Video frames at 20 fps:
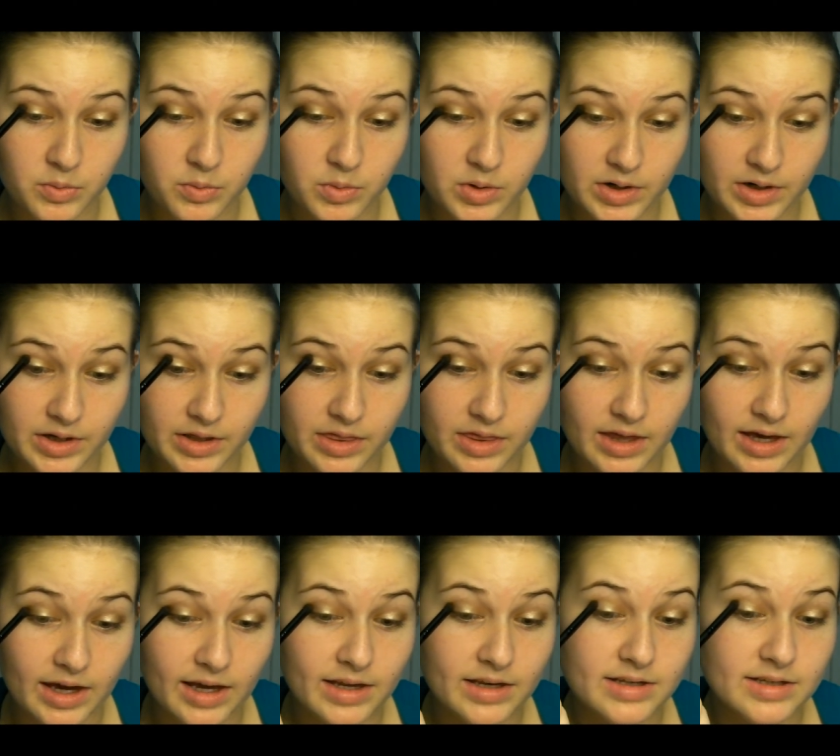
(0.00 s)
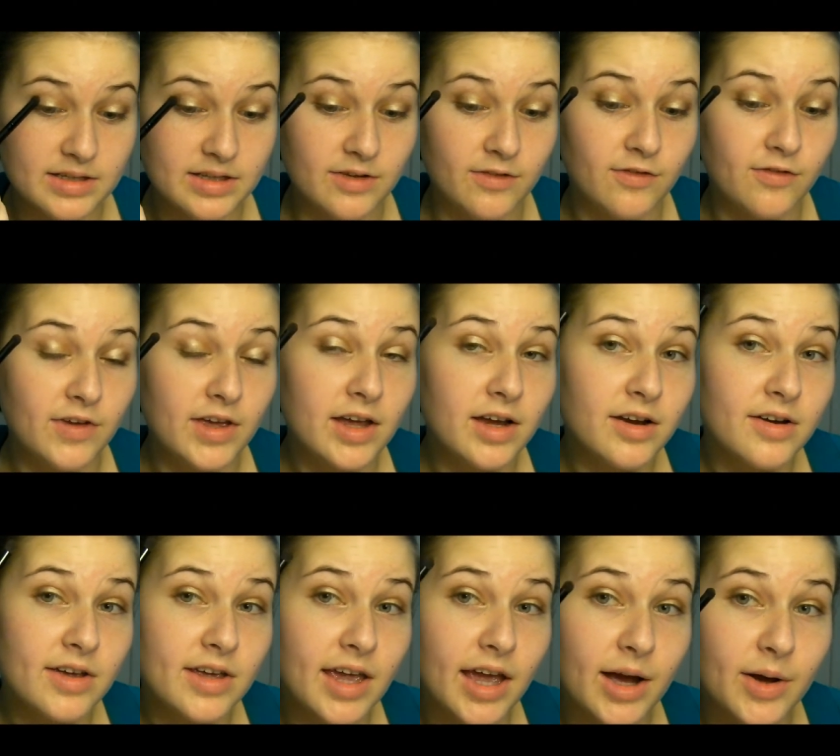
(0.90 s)
work that into the
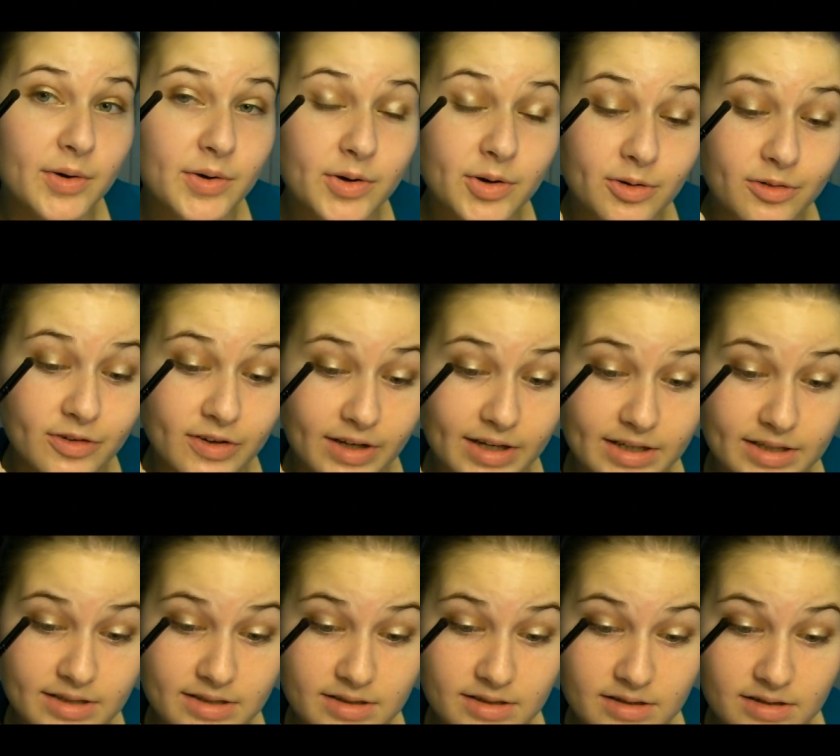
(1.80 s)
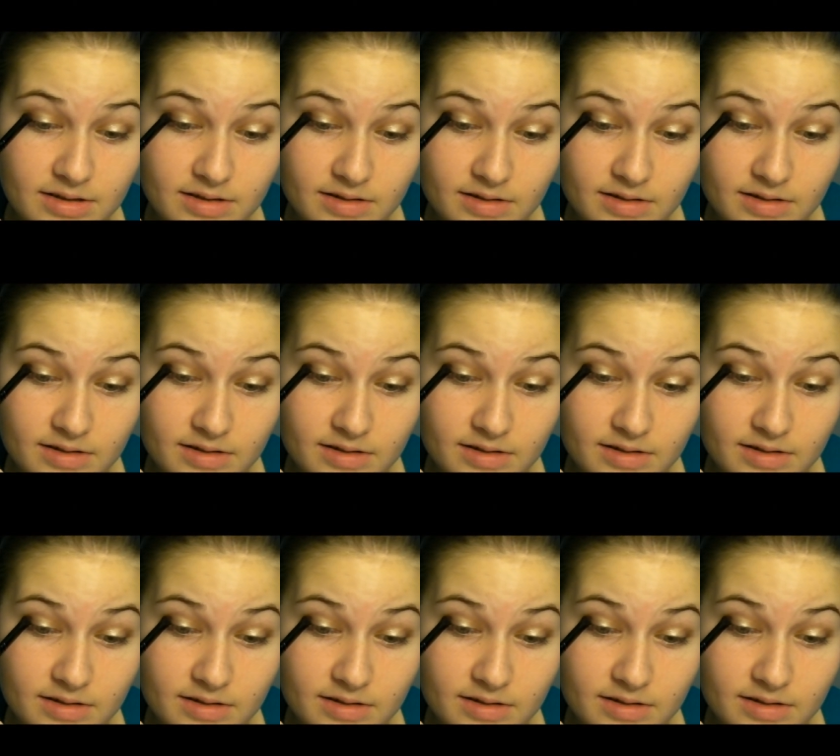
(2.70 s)
very outer crease.